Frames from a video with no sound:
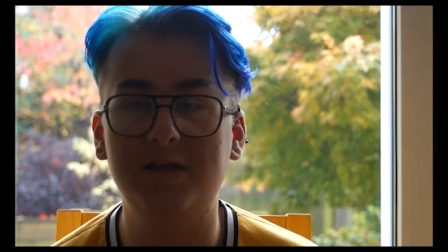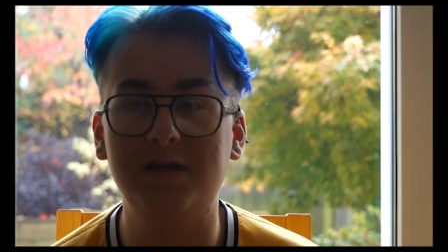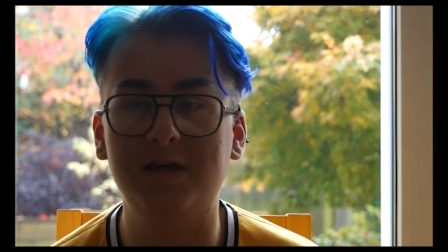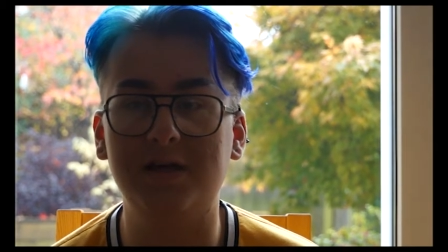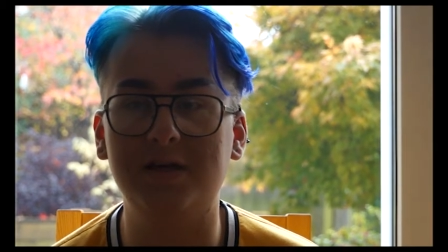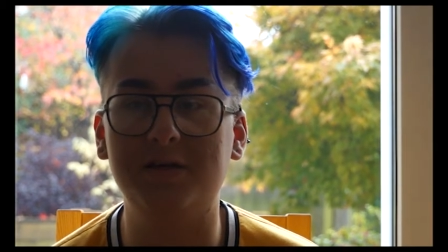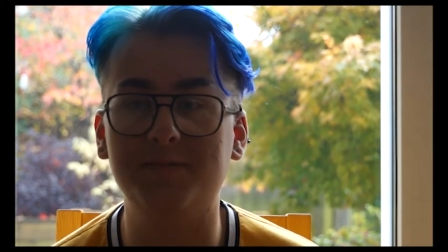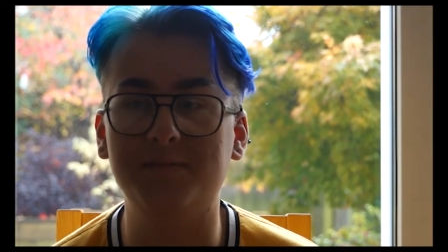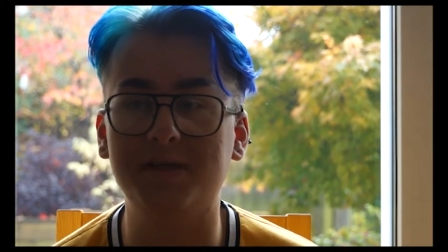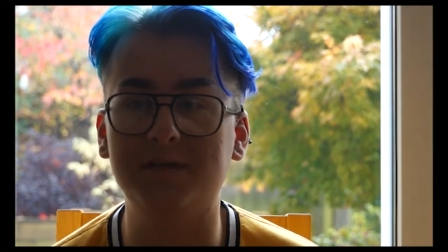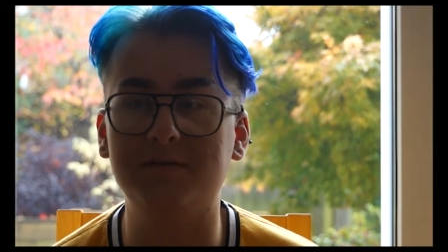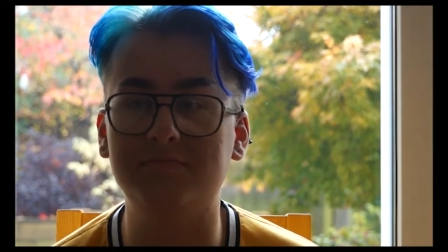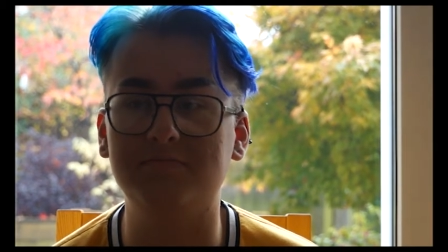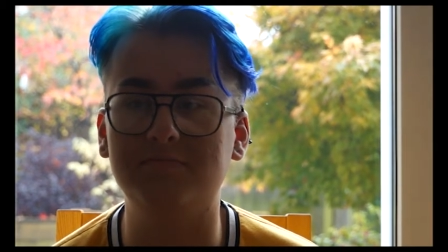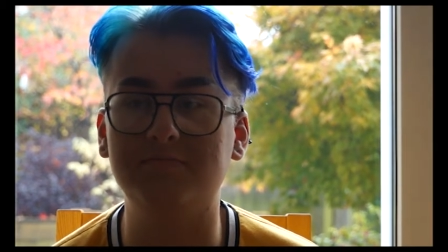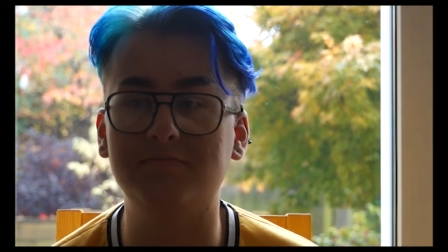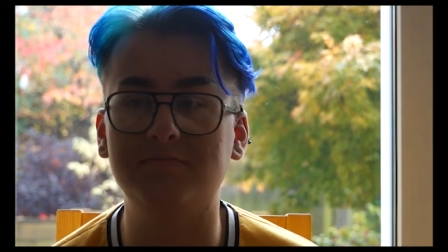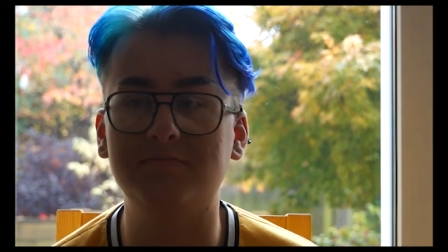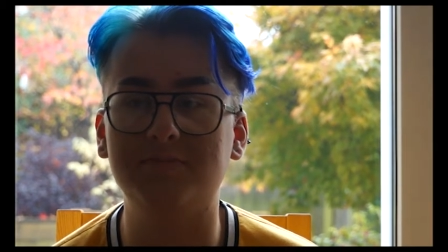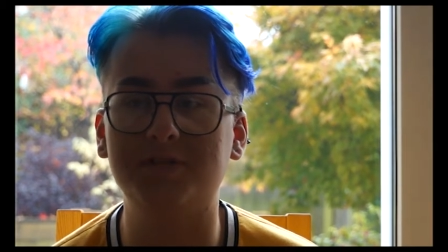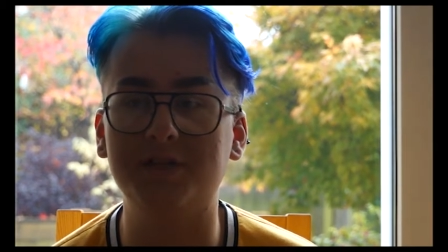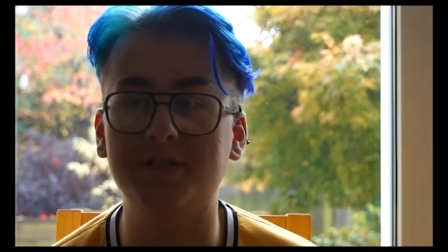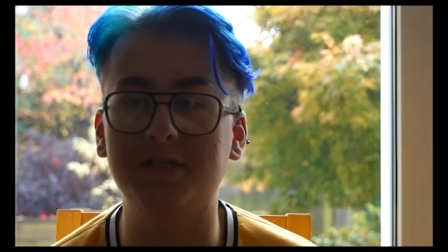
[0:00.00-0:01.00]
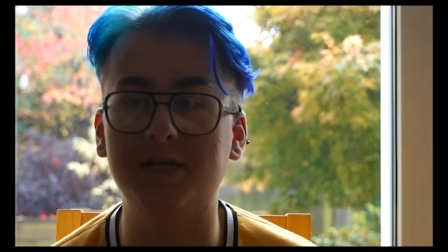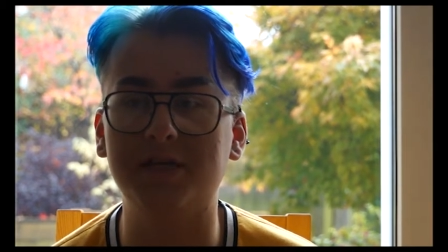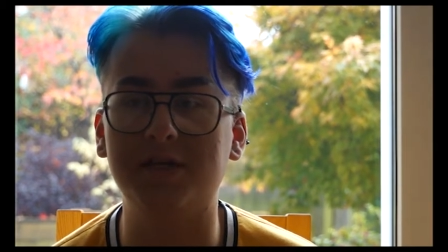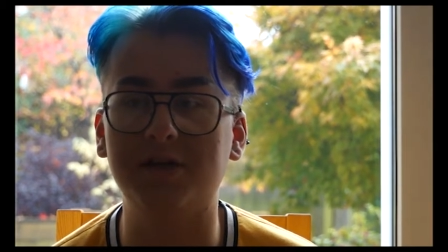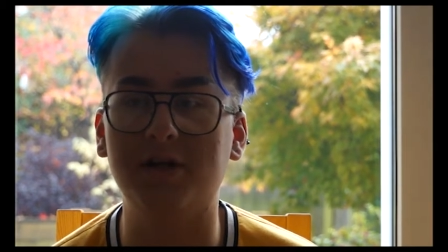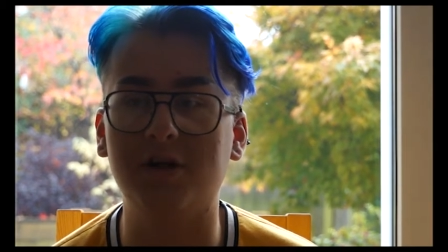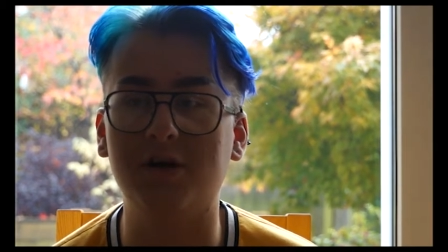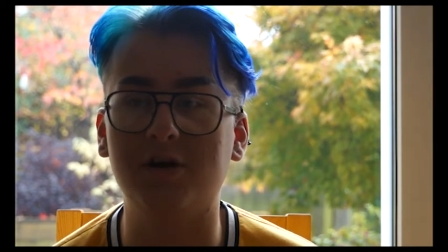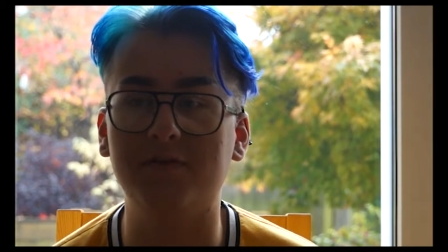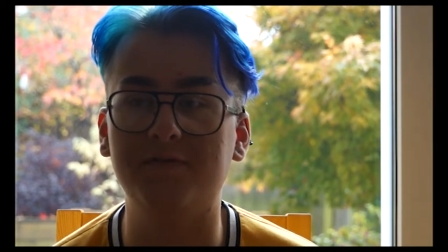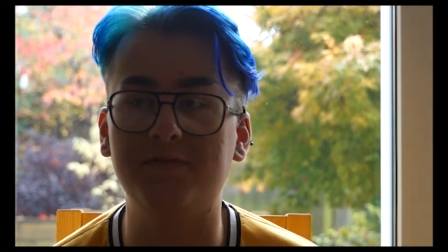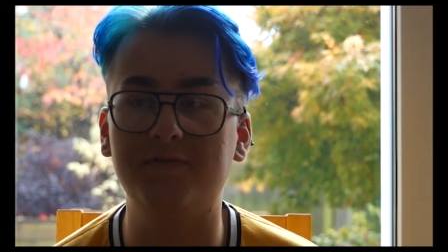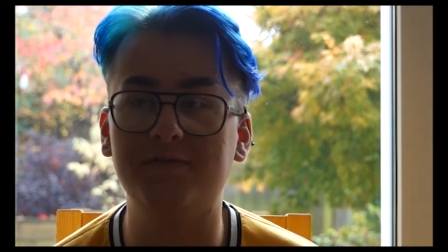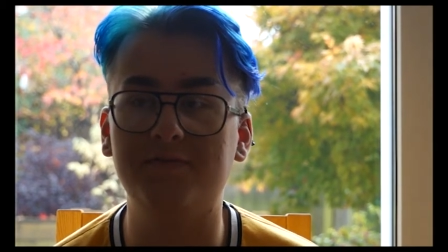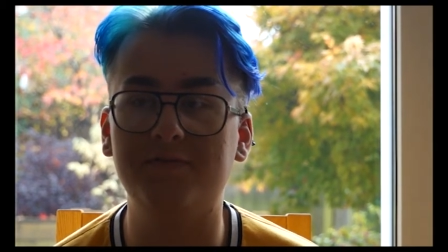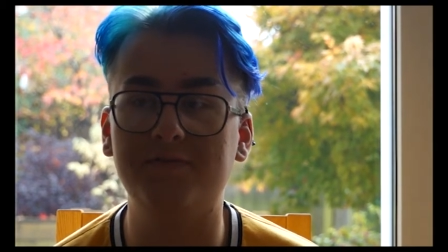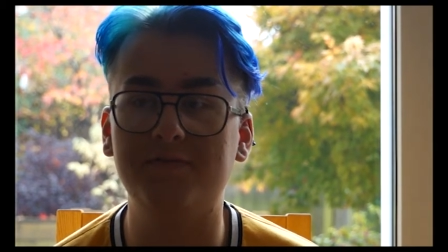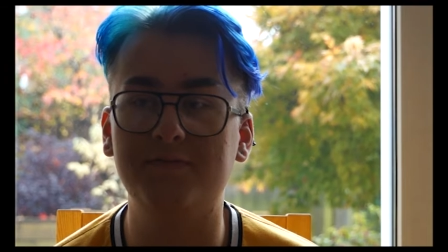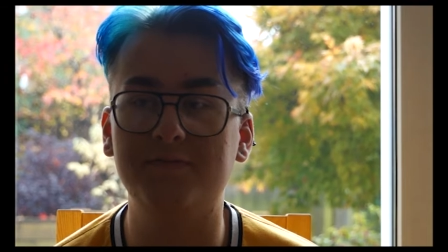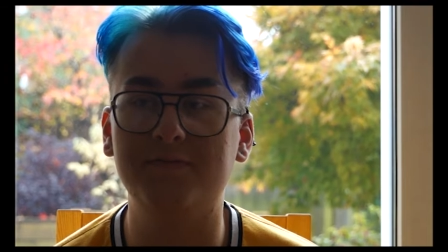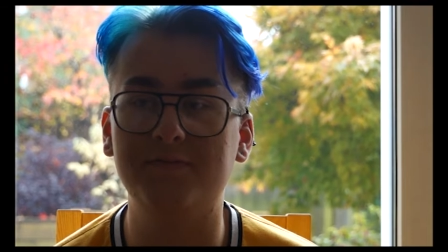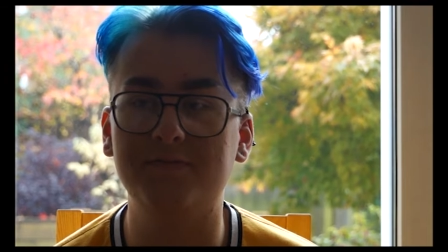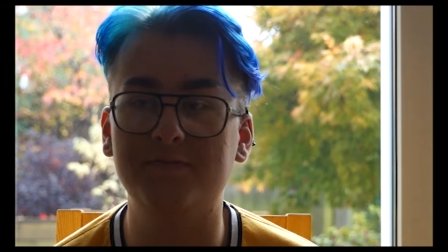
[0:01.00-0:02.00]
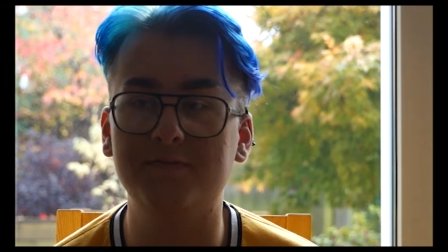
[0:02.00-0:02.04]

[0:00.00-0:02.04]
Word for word: and I mean she's had a lot of